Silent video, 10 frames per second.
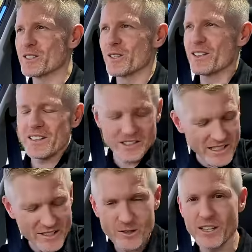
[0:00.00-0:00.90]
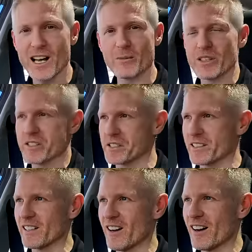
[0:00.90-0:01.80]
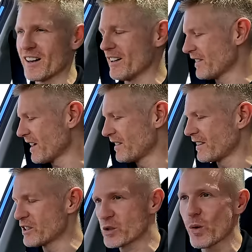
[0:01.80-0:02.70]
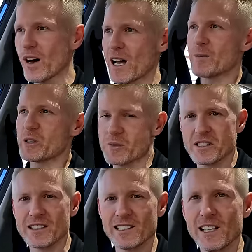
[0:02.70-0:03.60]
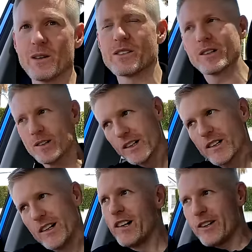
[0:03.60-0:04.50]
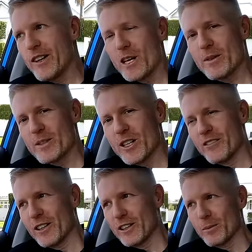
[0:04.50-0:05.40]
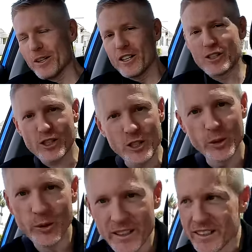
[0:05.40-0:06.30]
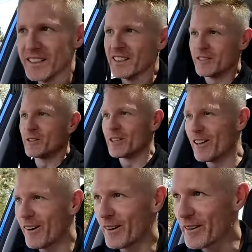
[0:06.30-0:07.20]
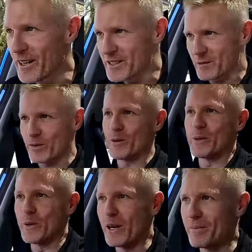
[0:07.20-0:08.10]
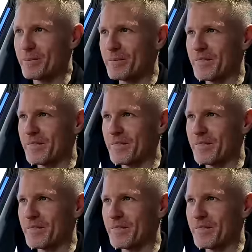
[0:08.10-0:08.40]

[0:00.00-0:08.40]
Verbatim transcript: So the central armrest is a little higher than the door armrest, which is a little lower. So you're going to be driving a little bit askew if you rely on that to prop you up.